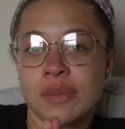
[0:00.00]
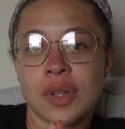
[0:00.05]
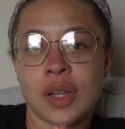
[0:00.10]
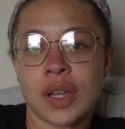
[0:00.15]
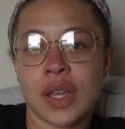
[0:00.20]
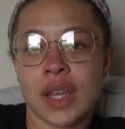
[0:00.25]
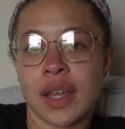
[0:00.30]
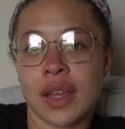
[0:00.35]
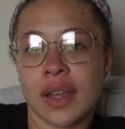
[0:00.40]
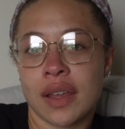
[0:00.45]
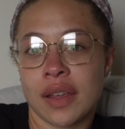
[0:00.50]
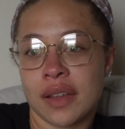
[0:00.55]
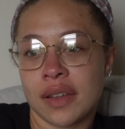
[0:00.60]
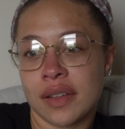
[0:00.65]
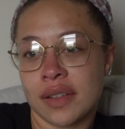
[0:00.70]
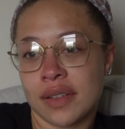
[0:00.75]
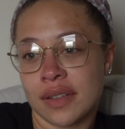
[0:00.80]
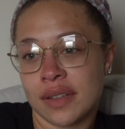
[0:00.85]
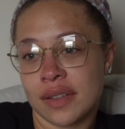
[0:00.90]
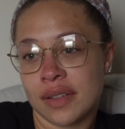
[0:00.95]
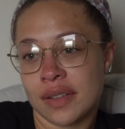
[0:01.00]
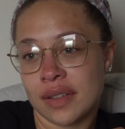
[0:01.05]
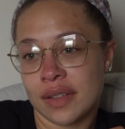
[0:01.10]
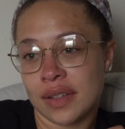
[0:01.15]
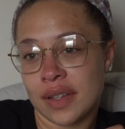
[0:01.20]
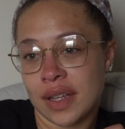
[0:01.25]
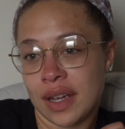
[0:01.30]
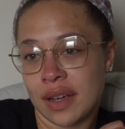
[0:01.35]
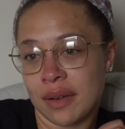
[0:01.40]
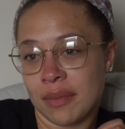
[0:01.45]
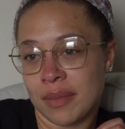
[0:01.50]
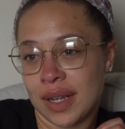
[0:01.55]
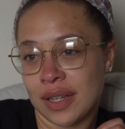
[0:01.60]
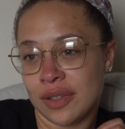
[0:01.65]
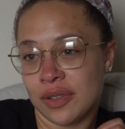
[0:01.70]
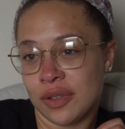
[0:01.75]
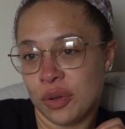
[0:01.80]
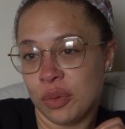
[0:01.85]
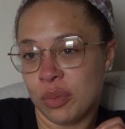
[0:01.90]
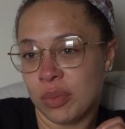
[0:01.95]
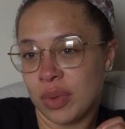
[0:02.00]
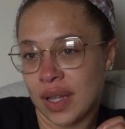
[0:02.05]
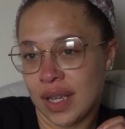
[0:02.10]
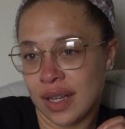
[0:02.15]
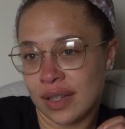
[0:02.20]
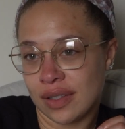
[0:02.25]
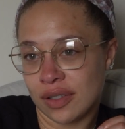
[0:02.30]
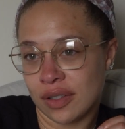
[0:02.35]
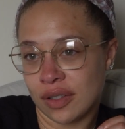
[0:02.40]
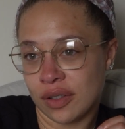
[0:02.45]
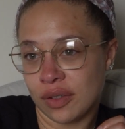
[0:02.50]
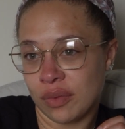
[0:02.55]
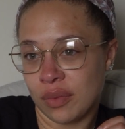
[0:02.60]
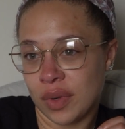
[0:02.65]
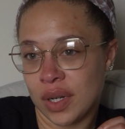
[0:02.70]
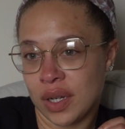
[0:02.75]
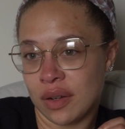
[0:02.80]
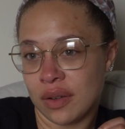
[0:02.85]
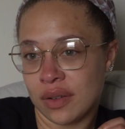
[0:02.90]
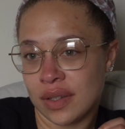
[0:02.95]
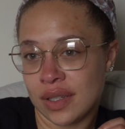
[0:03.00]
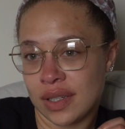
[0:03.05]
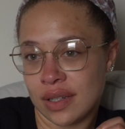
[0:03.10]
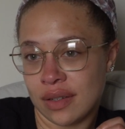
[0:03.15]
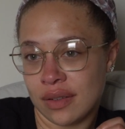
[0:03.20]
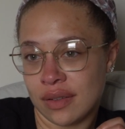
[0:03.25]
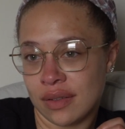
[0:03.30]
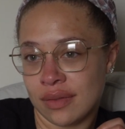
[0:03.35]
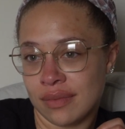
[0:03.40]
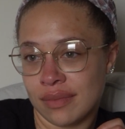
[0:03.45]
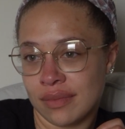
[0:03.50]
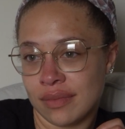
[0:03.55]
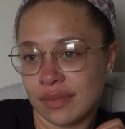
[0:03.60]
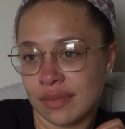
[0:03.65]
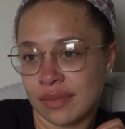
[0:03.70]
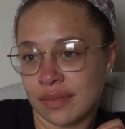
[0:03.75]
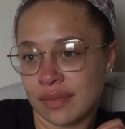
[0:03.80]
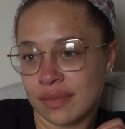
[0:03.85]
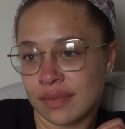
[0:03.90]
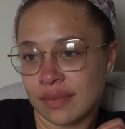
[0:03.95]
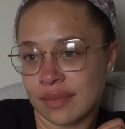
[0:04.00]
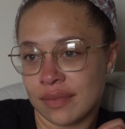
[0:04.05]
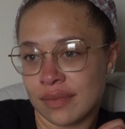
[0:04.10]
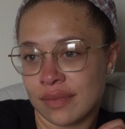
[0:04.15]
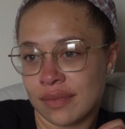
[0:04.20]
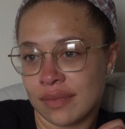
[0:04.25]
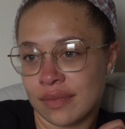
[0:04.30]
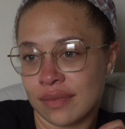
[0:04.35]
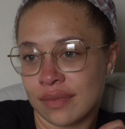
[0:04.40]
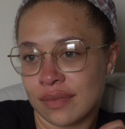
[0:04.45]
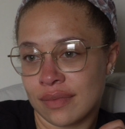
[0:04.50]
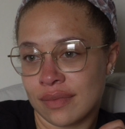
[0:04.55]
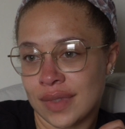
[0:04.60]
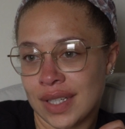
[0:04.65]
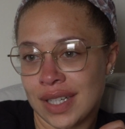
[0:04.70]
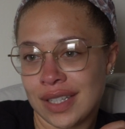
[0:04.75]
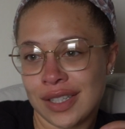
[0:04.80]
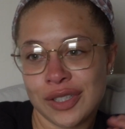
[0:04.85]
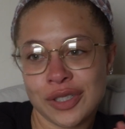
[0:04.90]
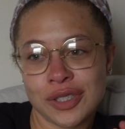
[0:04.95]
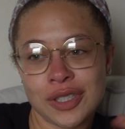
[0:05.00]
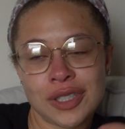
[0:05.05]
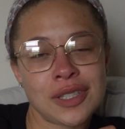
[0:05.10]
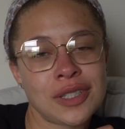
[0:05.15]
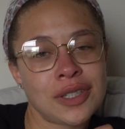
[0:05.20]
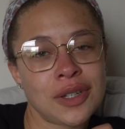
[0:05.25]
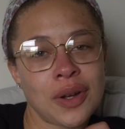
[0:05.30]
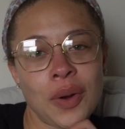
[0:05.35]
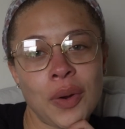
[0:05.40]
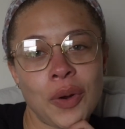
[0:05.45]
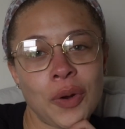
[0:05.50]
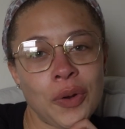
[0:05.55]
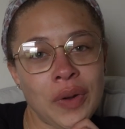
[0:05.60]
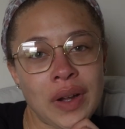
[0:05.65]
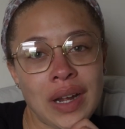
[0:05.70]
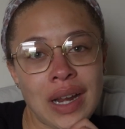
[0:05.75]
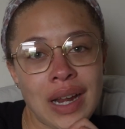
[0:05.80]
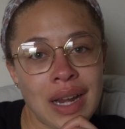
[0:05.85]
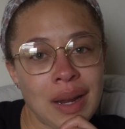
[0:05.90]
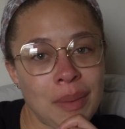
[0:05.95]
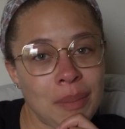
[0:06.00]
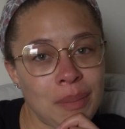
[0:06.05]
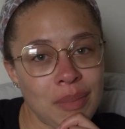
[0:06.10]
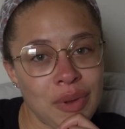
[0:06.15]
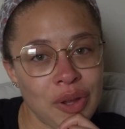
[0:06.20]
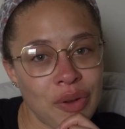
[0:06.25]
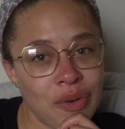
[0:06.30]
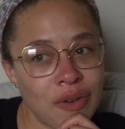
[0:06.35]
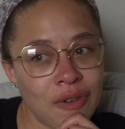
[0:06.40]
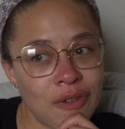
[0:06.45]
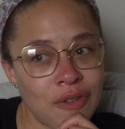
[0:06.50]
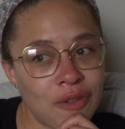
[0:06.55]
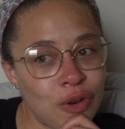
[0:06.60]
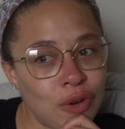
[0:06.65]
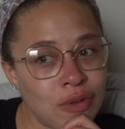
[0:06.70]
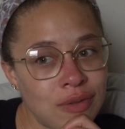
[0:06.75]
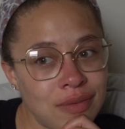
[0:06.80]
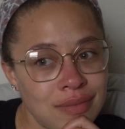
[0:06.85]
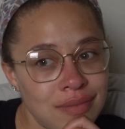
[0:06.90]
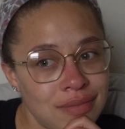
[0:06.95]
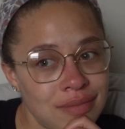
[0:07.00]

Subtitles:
looking at my 2 plants on the windowsill, and they're just so green and beautiful.